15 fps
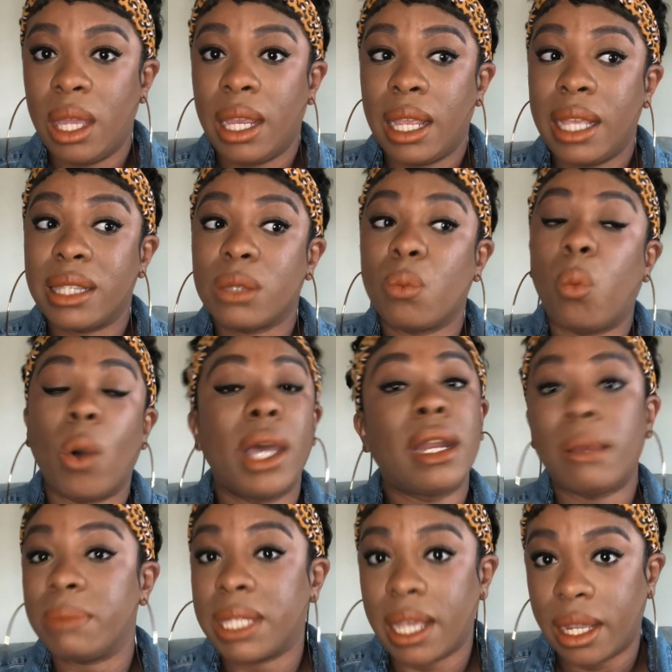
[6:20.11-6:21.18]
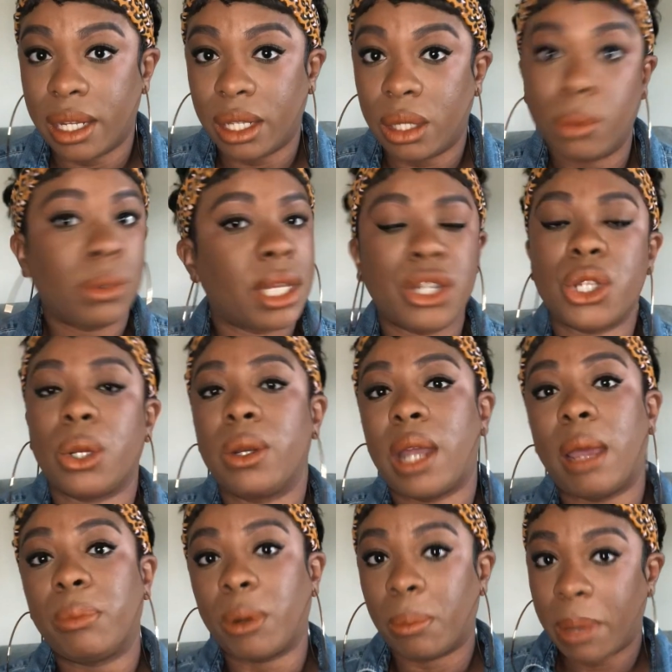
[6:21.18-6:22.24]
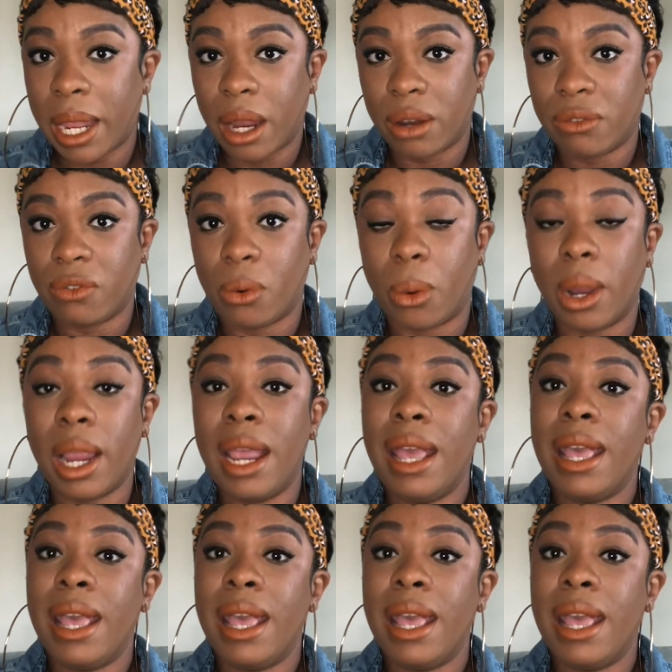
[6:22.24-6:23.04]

it's what I'm telling you that you're not prepared for.